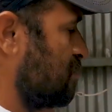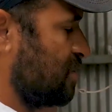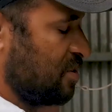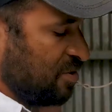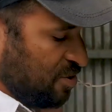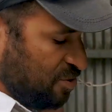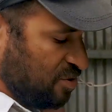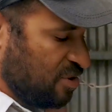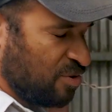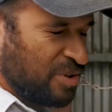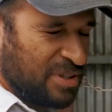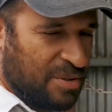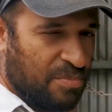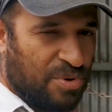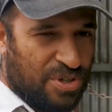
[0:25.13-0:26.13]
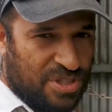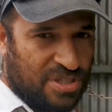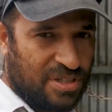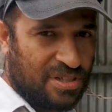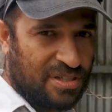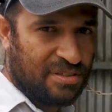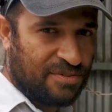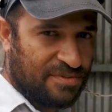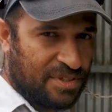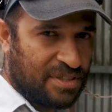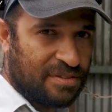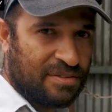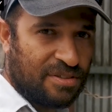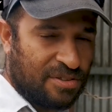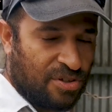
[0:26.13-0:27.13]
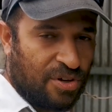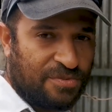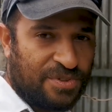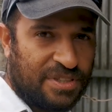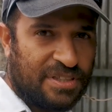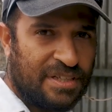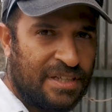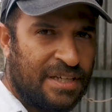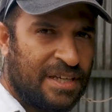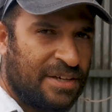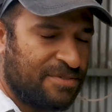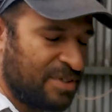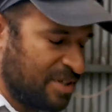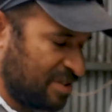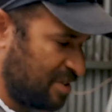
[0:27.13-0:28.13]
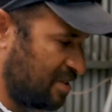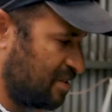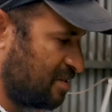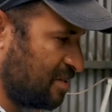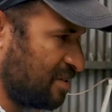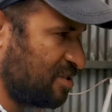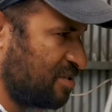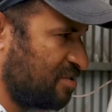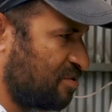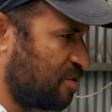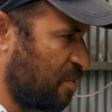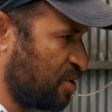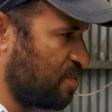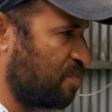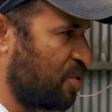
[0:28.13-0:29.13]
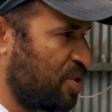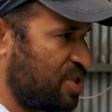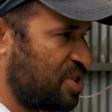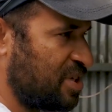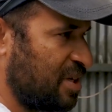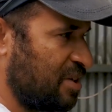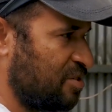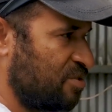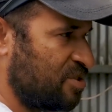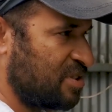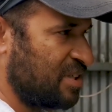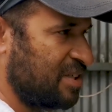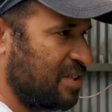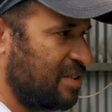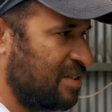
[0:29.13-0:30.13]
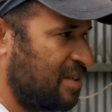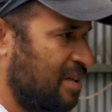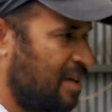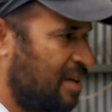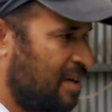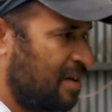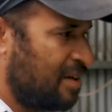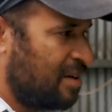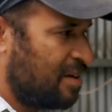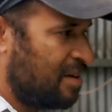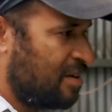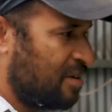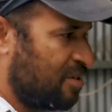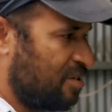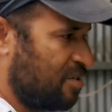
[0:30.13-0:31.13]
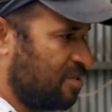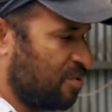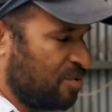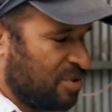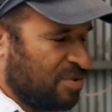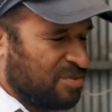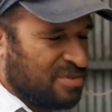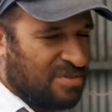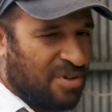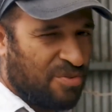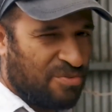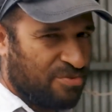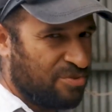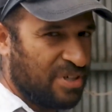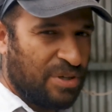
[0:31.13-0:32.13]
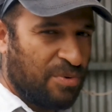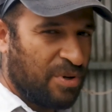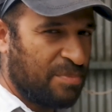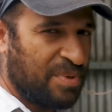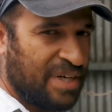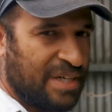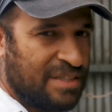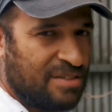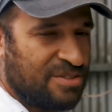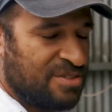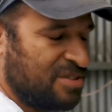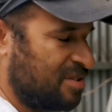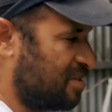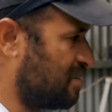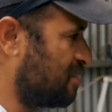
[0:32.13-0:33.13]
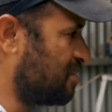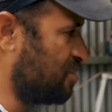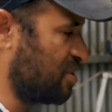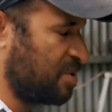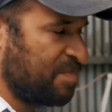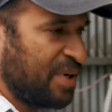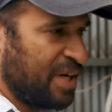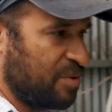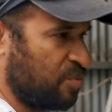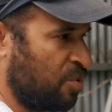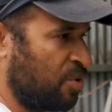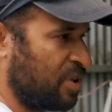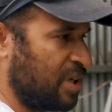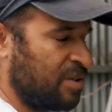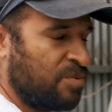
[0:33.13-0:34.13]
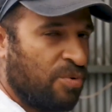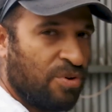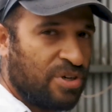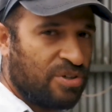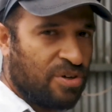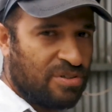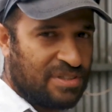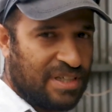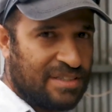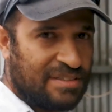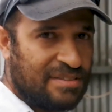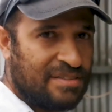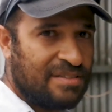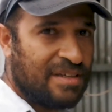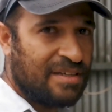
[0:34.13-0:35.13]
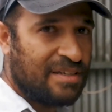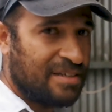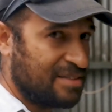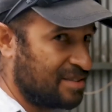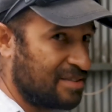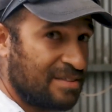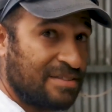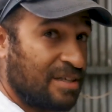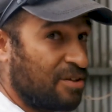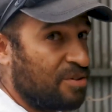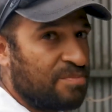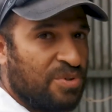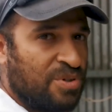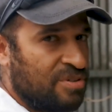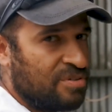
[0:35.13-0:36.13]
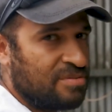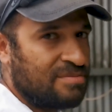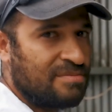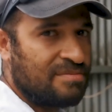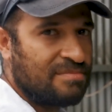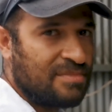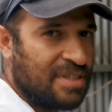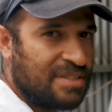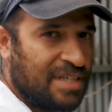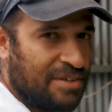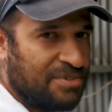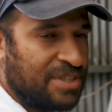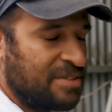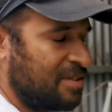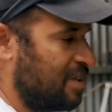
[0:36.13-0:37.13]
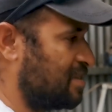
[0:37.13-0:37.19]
you look at the moisture of the coffee. If there's too much moisture, usually you don't really want to buy it because you're just buying water content. It's a lot more, it's heavier.